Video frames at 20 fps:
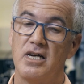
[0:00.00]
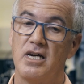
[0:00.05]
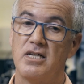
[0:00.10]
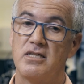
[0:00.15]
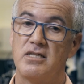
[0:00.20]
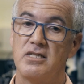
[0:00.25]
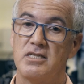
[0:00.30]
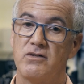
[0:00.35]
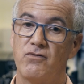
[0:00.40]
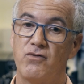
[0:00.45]

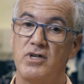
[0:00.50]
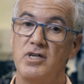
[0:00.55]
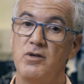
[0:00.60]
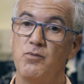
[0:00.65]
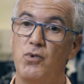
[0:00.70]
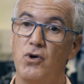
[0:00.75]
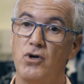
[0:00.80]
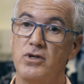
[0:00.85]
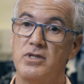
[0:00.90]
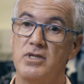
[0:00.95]
it is very
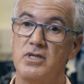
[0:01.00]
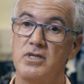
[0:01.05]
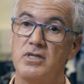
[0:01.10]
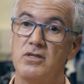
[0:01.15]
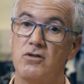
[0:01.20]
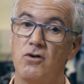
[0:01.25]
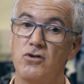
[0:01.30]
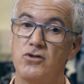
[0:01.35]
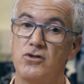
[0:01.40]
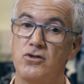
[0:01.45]

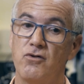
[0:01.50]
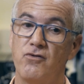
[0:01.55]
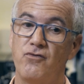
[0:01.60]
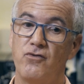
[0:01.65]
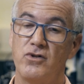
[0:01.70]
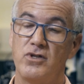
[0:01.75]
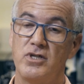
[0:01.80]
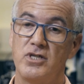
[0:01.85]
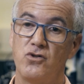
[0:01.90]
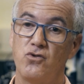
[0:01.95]
important also
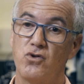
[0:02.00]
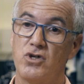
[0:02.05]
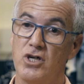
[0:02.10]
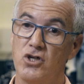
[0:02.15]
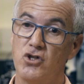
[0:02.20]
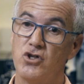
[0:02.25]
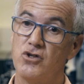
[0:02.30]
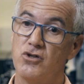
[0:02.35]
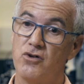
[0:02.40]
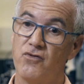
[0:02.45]
for the
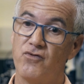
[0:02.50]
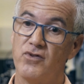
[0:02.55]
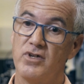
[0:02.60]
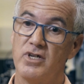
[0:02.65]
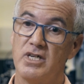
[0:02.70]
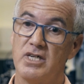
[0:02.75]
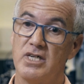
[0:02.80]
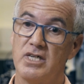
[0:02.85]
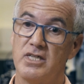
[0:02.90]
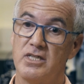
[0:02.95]
education of
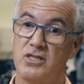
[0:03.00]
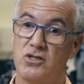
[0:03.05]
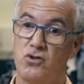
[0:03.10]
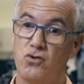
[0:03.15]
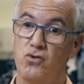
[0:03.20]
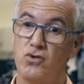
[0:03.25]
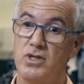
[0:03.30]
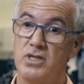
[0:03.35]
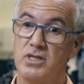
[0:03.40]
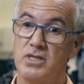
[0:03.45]
uh, the
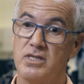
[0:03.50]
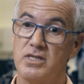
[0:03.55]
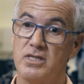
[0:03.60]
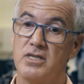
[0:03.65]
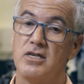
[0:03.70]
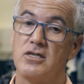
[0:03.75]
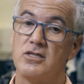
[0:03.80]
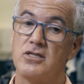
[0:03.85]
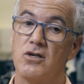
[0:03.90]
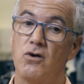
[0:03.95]
students.
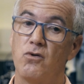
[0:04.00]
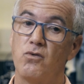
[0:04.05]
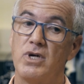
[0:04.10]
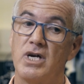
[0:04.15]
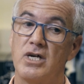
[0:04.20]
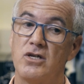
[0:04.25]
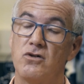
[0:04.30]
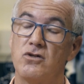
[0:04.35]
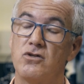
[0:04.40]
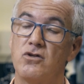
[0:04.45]
So we
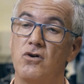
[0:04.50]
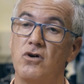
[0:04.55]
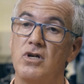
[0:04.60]
are not